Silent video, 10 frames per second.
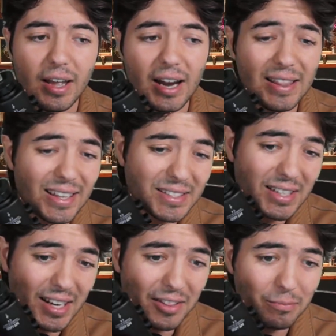And that's
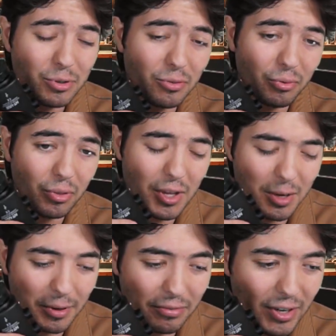kind of the beautiful thing
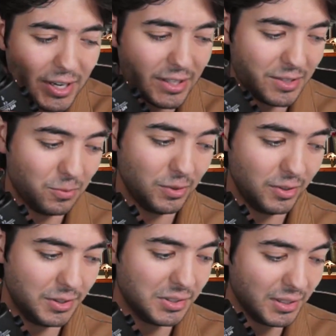about finance. And one of the
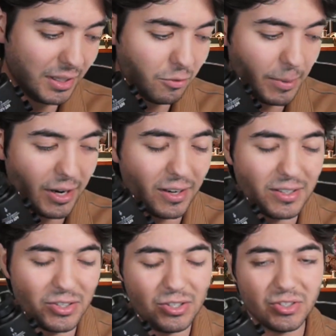things I love about it
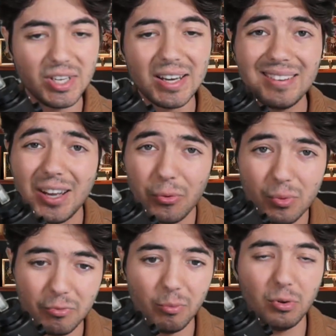is there's not a lot of
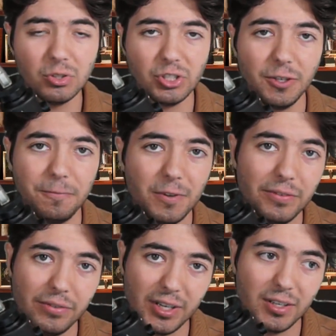room for bullshit in
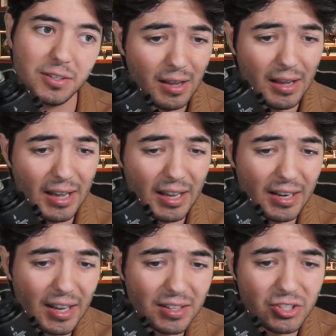finance.
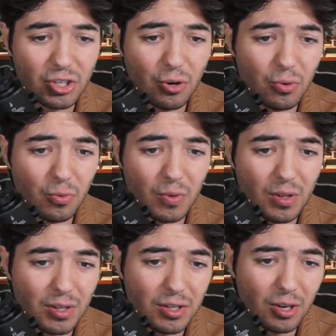And so,
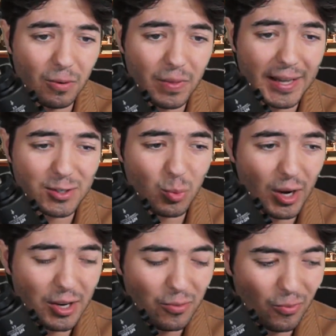that's
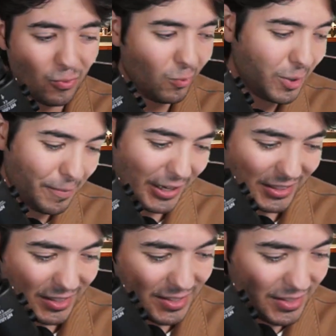why when we get back to
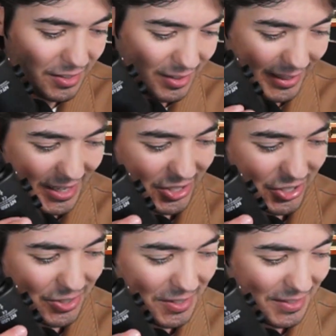this
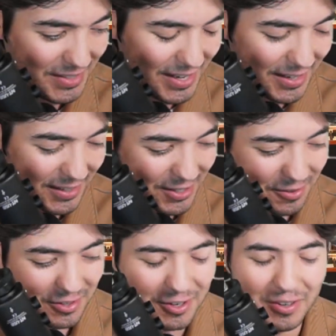lecture, this anecdote,
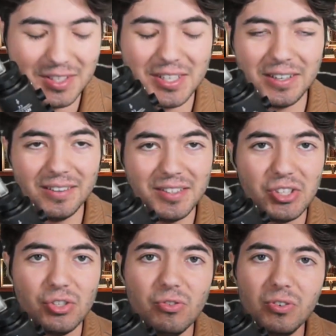he's telling this
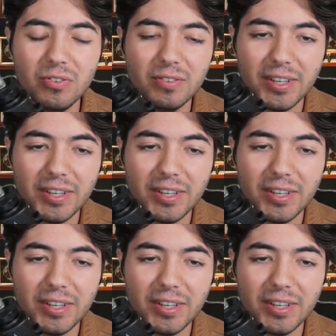student,